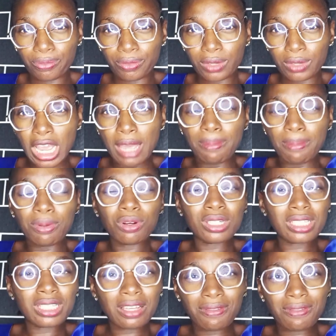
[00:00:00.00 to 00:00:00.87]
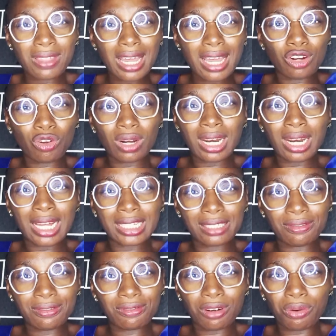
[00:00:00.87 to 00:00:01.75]
Because if they are not latching
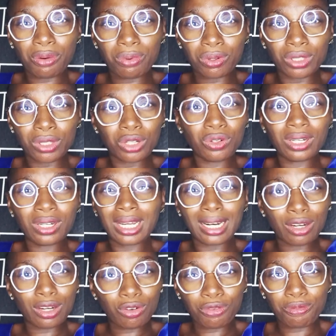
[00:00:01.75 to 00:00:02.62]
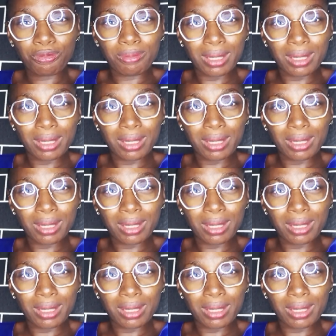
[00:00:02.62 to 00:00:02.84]
very well, they don't get enough milk.